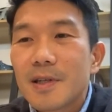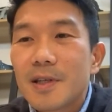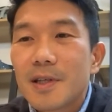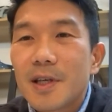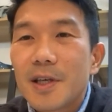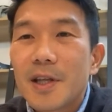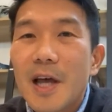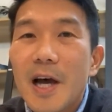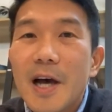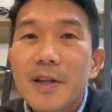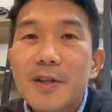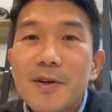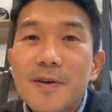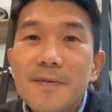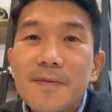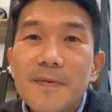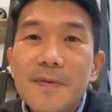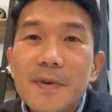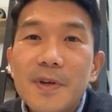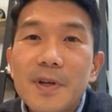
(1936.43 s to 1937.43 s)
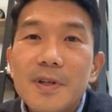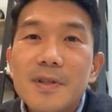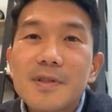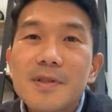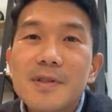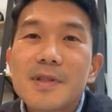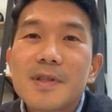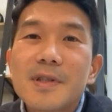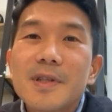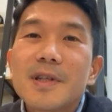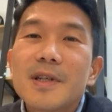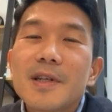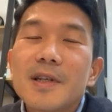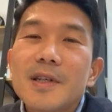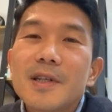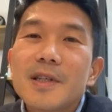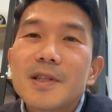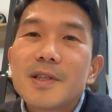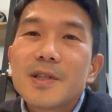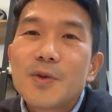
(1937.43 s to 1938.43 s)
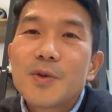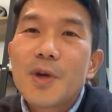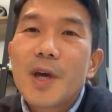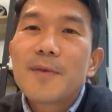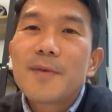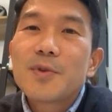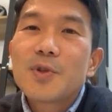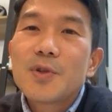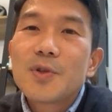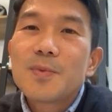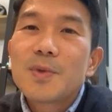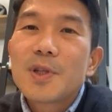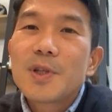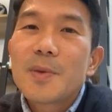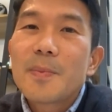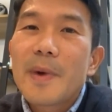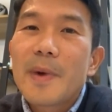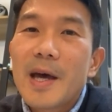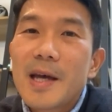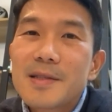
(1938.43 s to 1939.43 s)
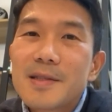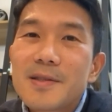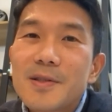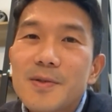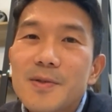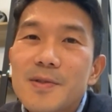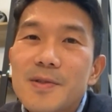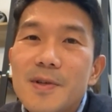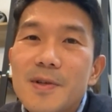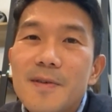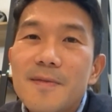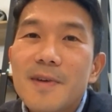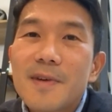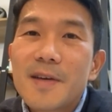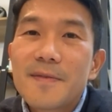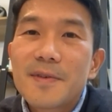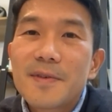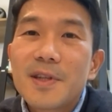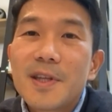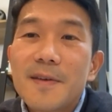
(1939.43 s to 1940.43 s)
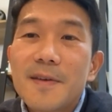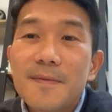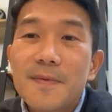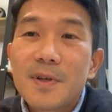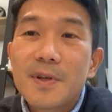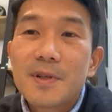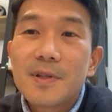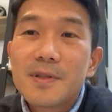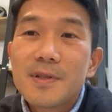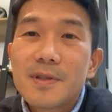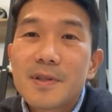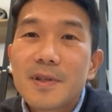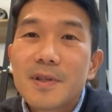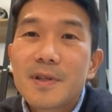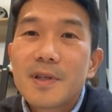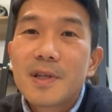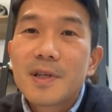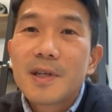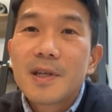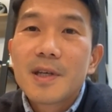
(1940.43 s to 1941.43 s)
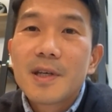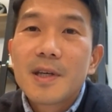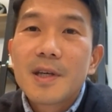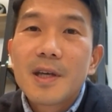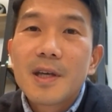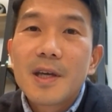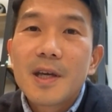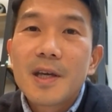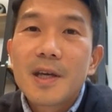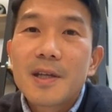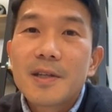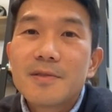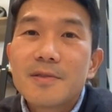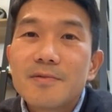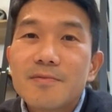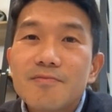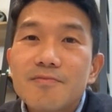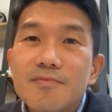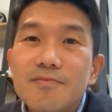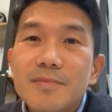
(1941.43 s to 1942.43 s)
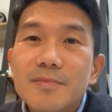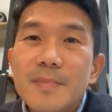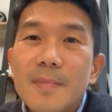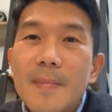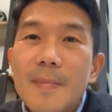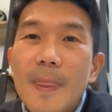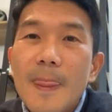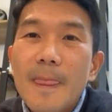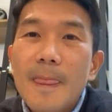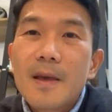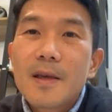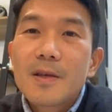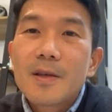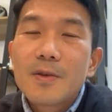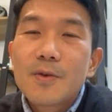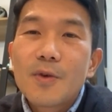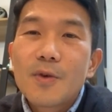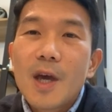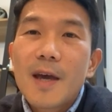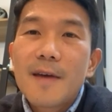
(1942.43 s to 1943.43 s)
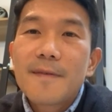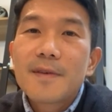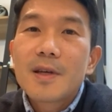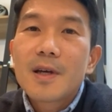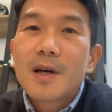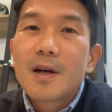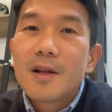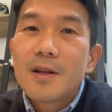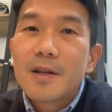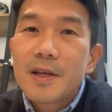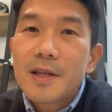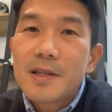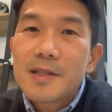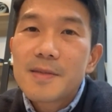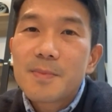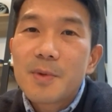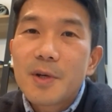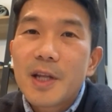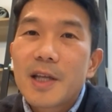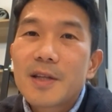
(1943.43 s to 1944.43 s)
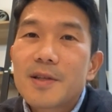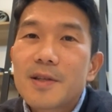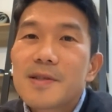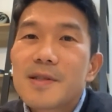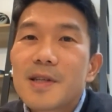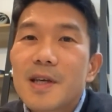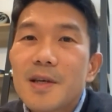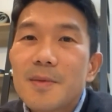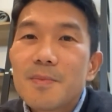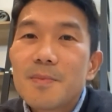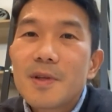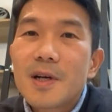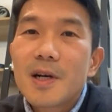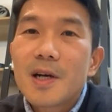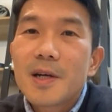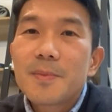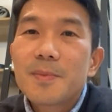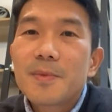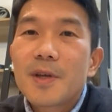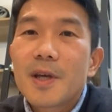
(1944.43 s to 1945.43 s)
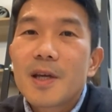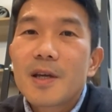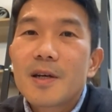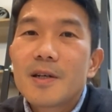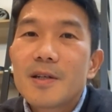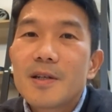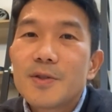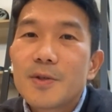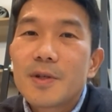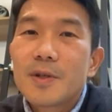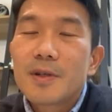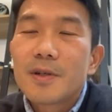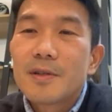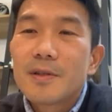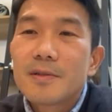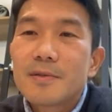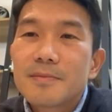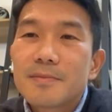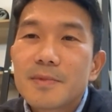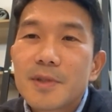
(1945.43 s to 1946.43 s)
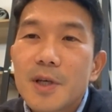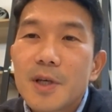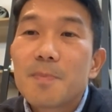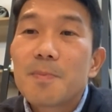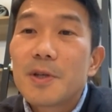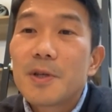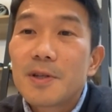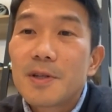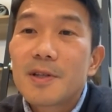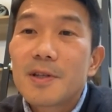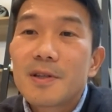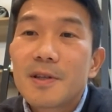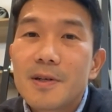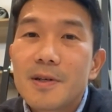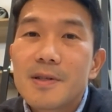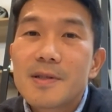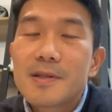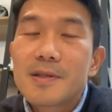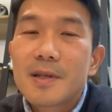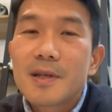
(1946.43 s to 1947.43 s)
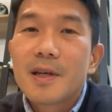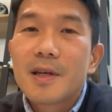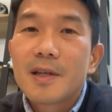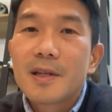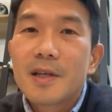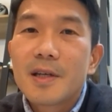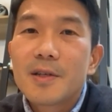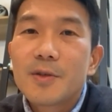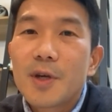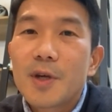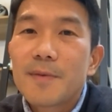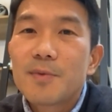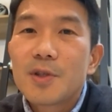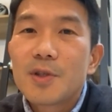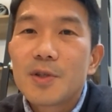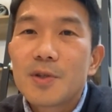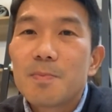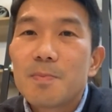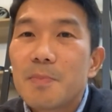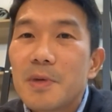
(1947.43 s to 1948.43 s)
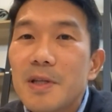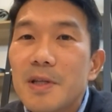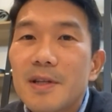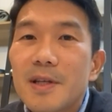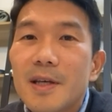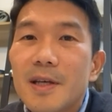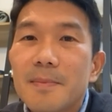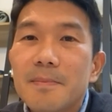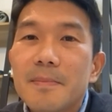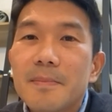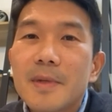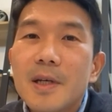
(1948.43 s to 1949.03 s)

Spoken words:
In other fields, you have to be the best to survive in that field, and you have colleagues, but at the same time they are your competitors, and you have to beat them.